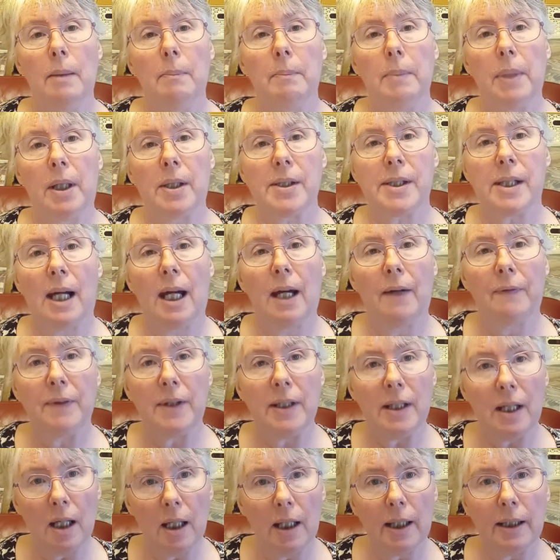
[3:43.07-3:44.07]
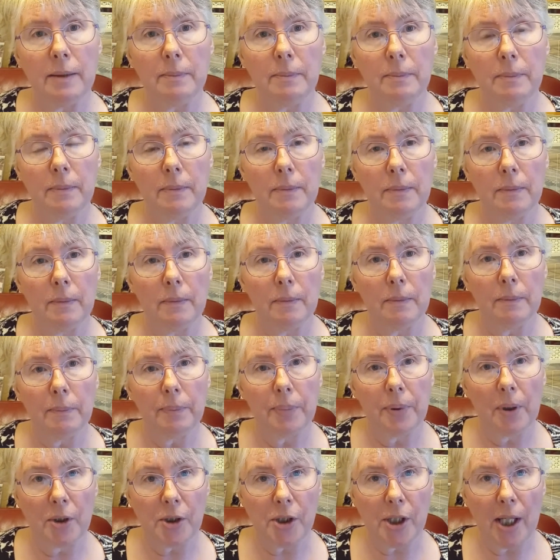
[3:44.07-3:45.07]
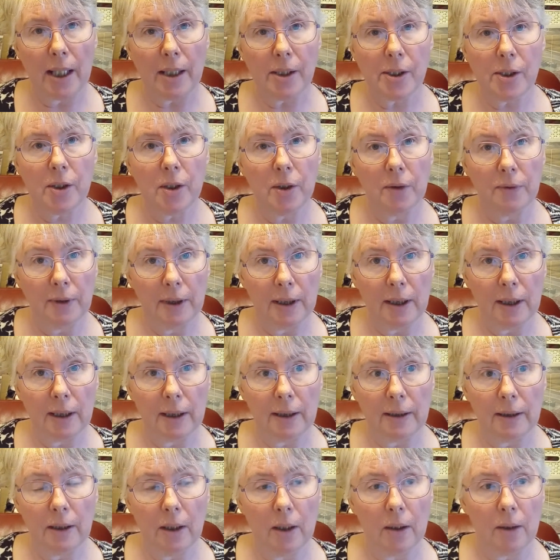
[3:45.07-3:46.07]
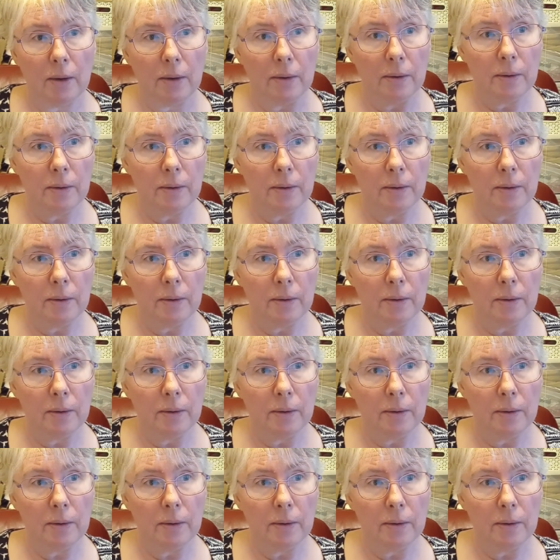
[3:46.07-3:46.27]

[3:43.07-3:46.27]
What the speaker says: because I have 9 projects current, no,